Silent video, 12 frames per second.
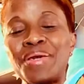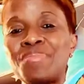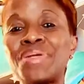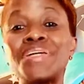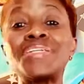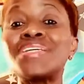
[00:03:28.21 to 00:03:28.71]

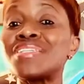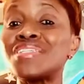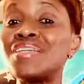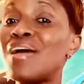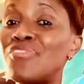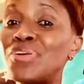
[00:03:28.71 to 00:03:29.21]
because I just
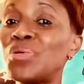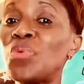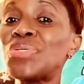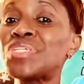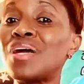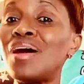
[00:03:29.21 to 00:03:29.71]
never know
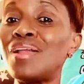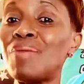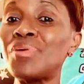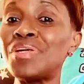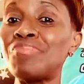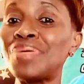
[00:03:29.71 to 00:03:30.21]
which color I'm
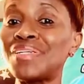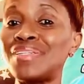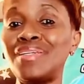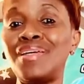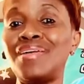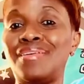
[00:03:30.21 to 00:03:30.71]
going to put in
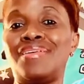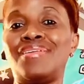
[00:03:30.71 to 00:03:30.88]
here.